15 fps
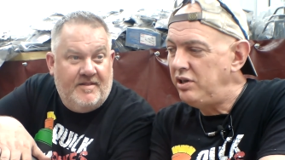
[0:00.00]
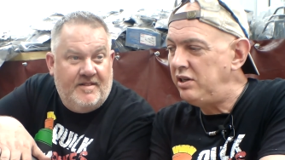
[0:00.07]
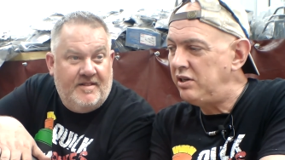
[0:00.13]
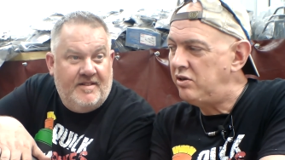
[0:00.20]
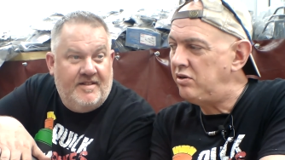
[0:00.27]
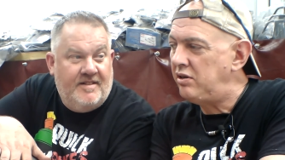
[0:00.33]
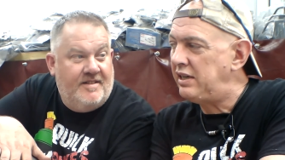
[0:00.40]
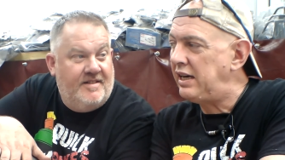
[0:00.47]
Speaker 1: really
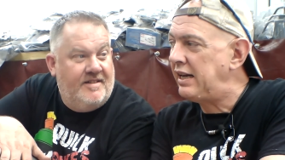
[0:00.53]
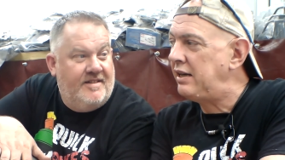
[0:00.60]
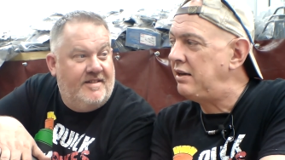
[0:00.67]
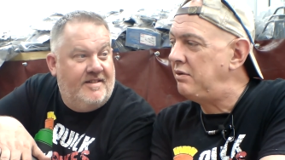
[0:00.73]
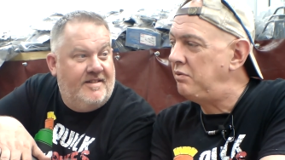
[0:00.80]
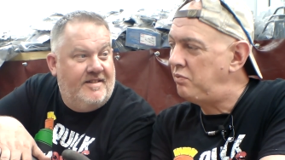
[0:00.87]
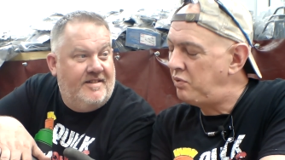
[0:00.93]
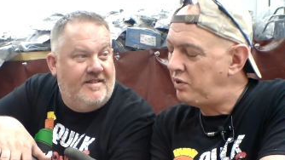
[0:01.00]
good at
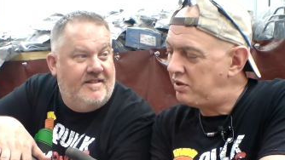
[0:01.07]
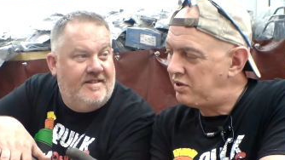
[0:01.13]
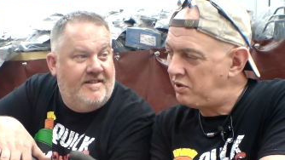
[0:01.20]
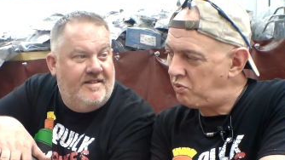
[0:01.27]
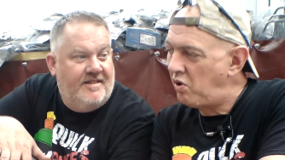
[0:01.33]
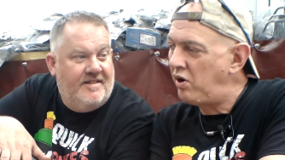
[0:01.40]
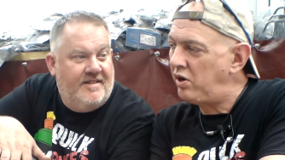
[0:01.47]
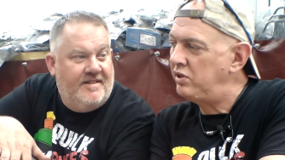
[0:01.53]
it, which
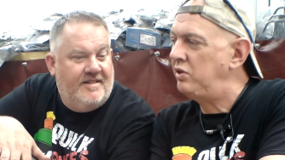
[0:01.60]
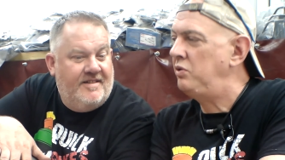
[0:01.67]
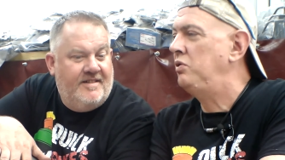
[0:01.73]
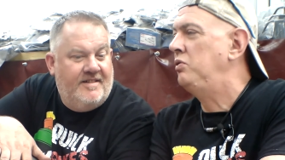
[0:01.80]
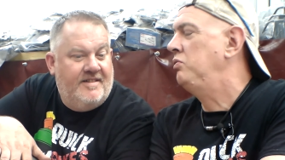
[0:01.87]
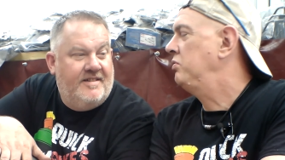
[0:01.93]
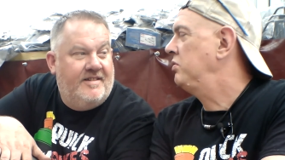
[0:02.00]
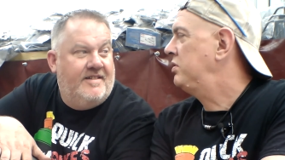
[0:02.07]
is why I do
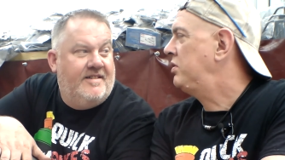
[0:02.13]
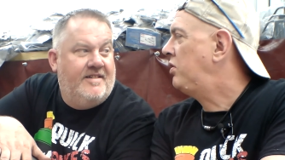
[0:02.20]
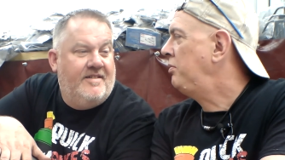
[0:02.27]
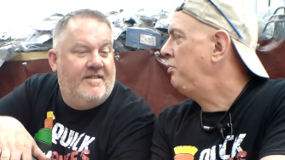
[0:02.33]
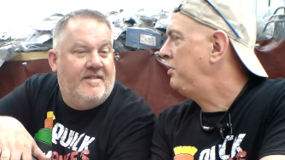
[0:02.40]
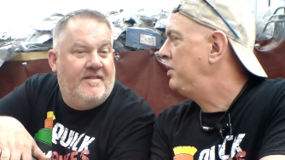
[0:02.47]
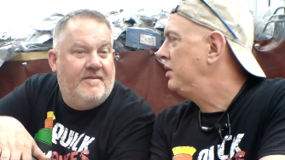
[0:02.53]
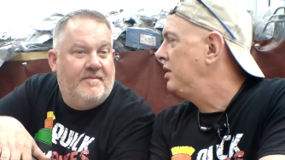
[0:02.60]
it all the
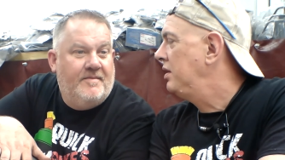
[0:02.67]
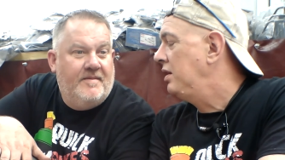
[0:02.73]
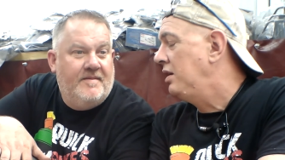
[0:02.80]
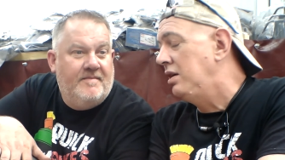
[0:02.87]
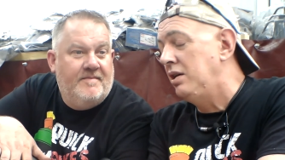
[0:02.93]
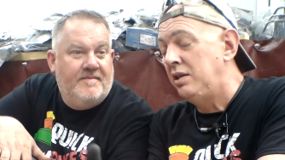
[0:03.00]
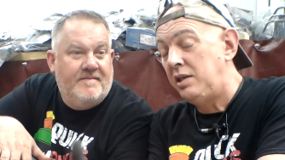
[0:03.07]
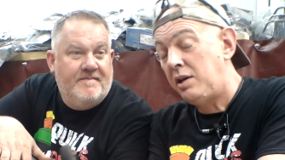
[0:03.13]
time.
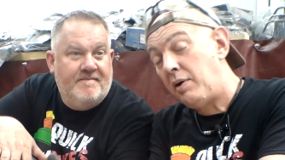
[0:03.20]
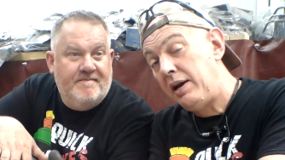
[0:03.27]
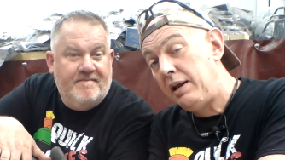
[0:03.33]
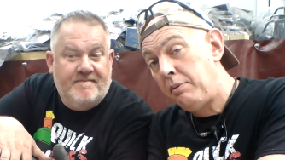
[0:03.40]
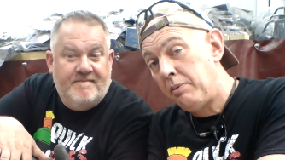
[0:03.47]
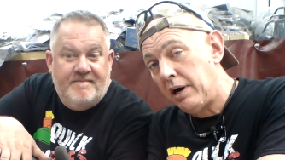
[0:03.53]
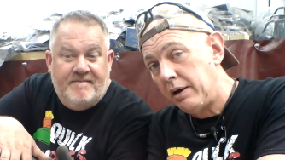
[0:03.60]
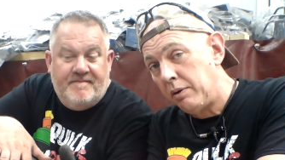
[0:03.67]
So
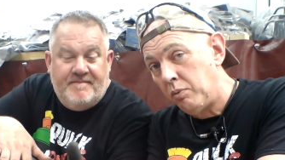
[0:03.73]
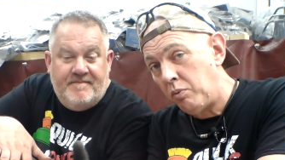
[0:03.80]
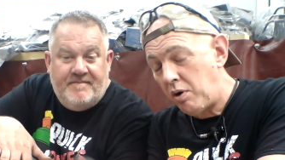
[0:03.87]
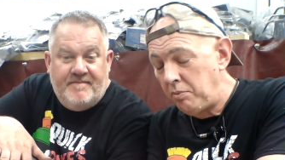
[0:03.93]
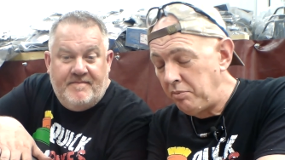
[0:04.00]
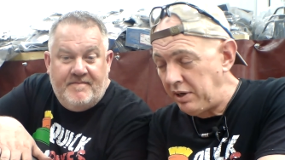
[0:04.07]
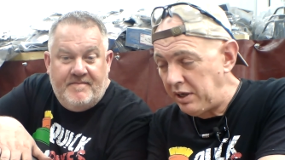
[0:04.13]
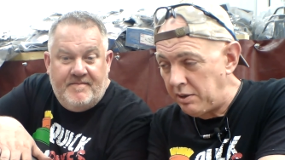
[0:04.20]
anyway,
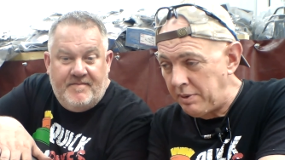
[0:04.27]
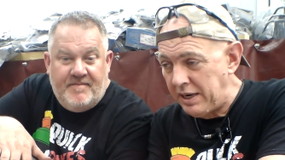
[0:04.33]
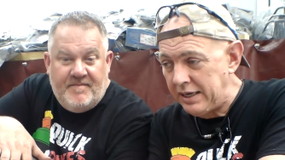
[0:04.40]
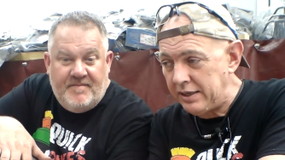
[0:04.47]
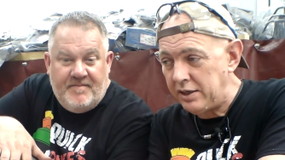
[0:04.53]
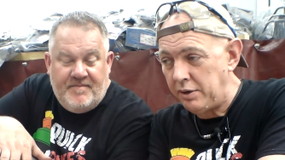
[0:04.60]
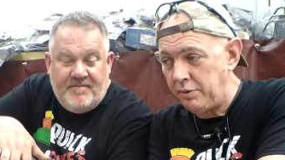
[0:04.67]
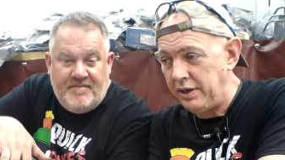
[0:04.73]
what I'm thinking
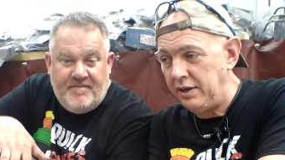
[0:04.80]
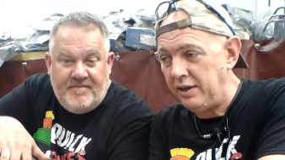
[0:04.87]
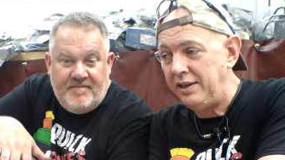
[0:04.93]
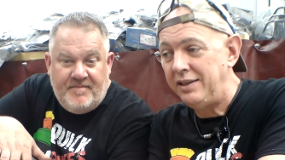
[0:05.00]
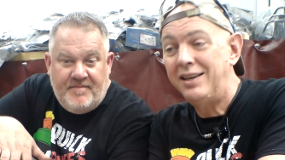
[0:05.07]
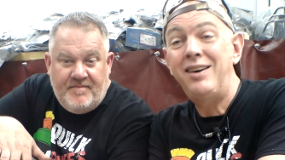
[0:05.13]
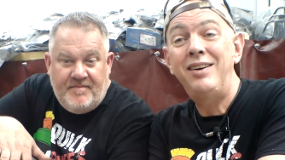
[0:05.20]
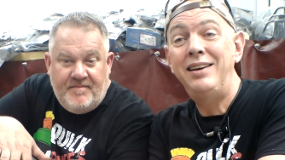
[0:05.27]
about doing
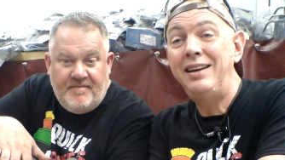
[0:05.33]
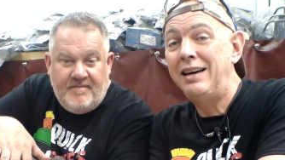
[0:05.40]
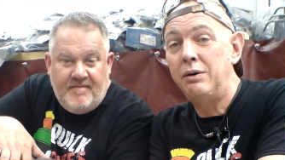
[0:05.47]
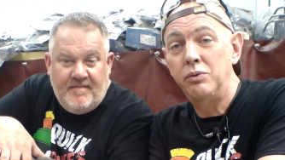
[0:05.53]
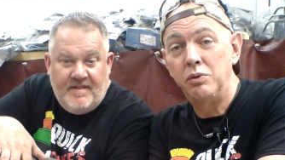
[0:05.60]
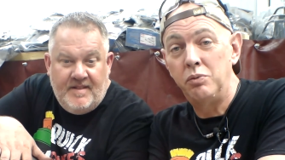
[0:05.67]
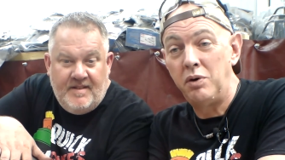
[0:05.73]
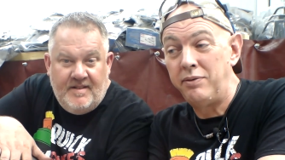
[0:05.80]
is cutting
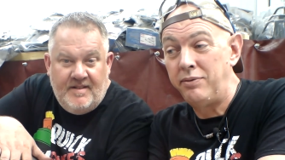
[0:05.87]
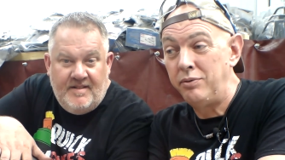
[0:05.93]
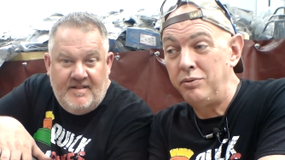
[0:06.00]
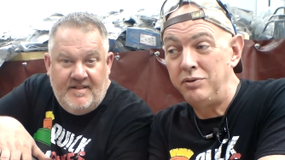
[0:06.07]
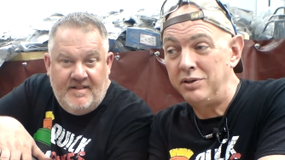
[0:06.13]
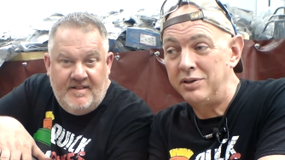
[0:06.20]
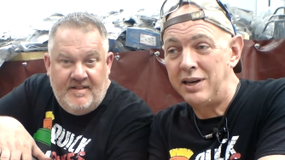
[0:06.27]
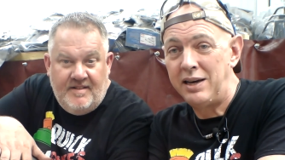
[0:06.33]
out all the
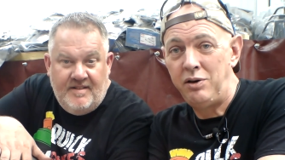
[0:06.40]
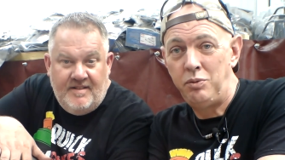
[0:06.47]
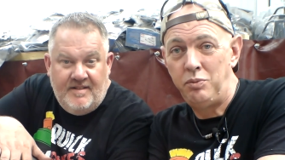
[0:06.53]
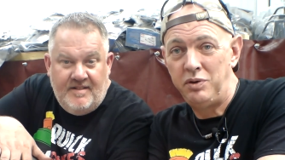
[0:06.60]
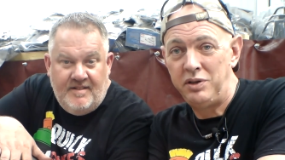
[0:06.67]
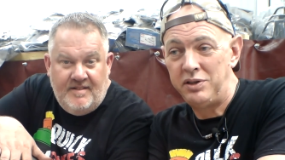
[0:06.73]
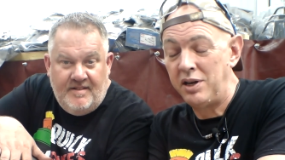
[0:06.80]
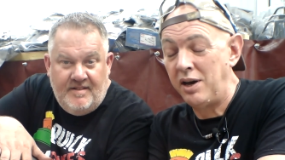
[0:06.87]
waffle and just getting
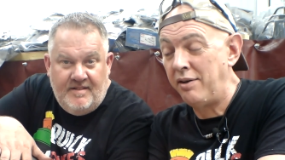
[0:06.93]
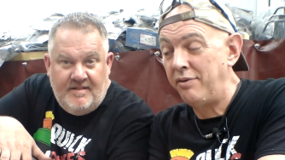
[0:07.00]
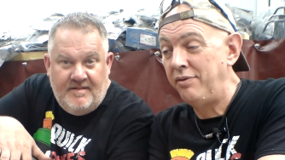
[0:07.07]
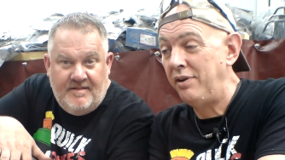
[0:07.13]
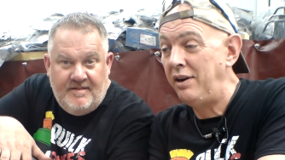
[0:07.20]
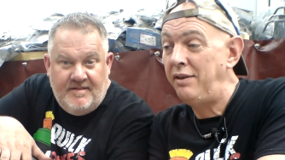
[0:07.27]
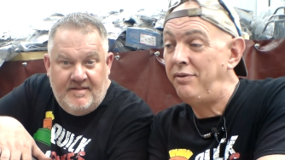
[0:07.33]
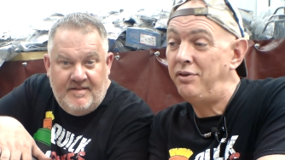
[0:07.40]
on with
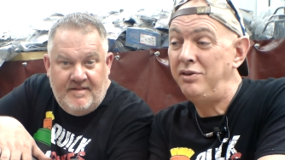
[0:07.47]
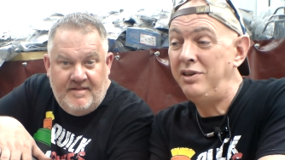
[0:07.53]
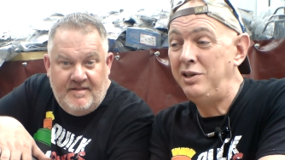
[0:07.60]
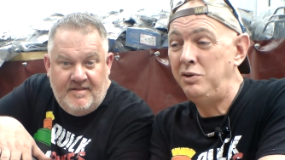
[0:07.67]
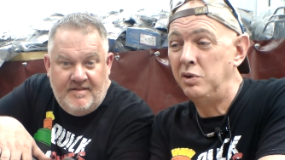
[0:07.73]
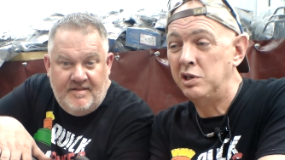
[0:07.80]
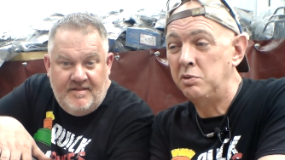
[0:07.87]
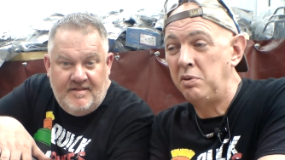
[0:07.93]
stuff. And if I
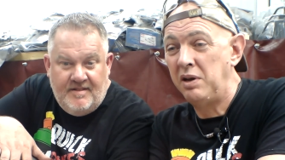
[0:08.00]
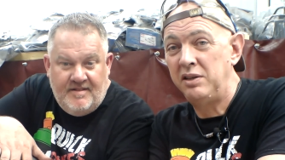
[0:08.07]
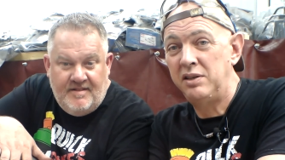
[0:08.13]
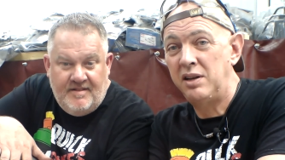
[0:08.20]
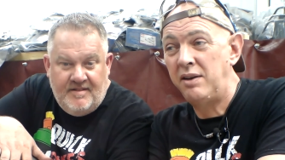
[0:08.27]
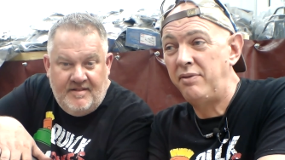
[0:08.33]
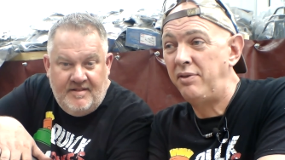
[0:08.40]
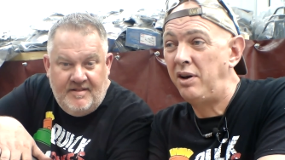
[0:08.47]
need to explain
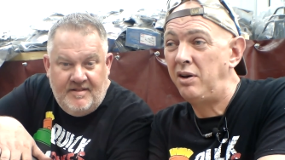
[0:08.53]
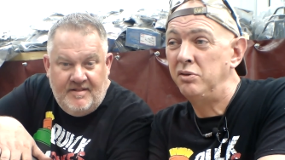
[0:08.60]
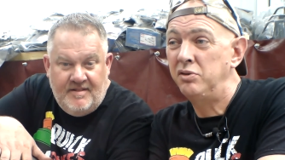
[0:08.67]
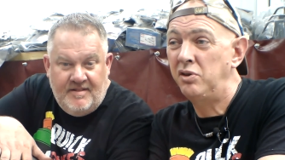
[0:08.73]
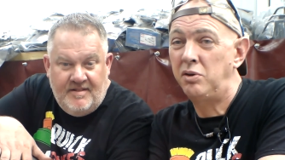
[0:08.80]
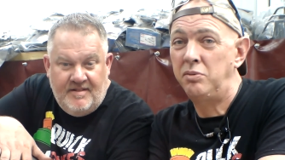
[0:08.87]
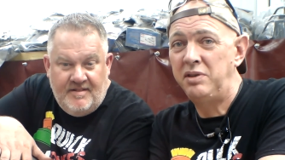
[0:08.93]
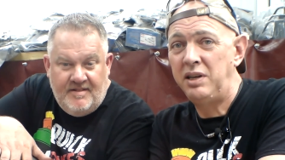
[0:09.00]
stuff, I'll
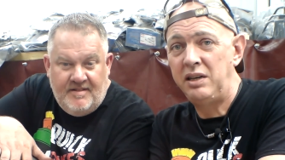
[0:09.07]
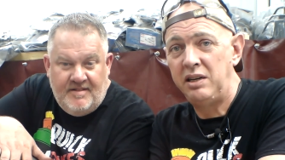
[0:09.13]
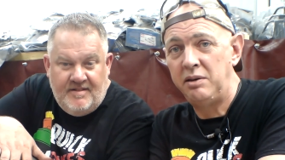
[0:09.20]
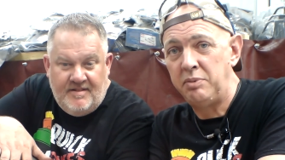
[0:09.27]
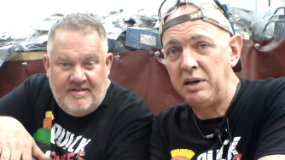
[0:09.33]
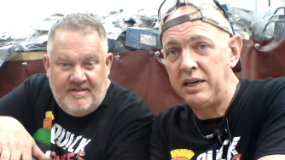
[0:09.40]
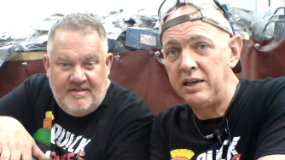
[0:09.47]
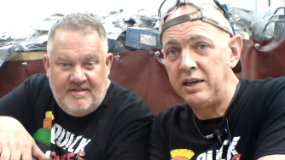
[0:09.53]
stop and tell you
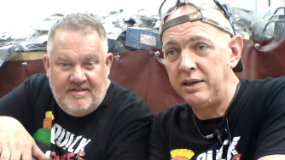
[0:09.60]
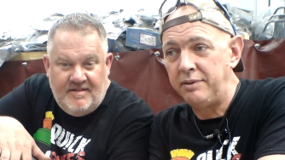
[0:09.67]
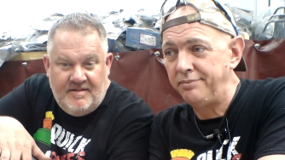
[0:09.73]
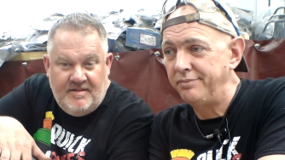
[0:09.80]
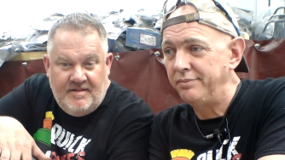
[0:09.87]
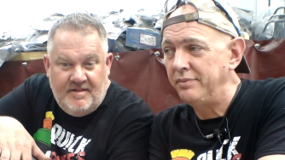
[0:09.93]
about it.